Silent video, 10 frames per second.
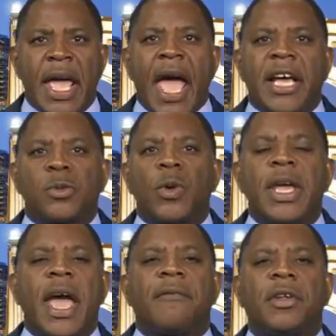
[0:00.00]
as
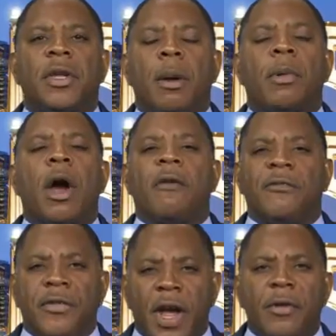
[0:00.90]
we have a number of
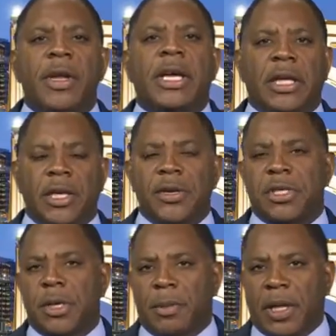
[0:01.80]
very clear
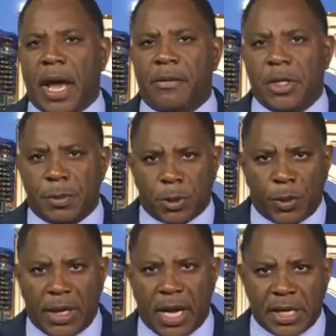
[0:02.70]
similarities
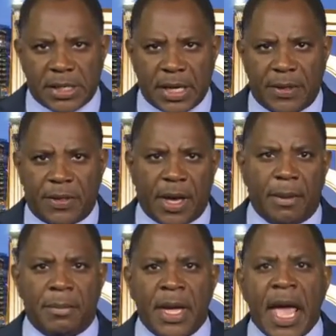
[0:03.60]
between us and
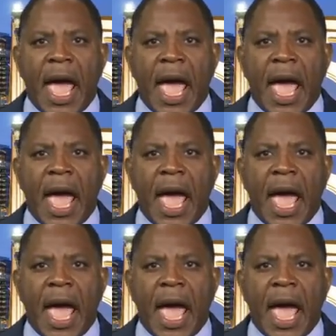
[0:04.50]
them,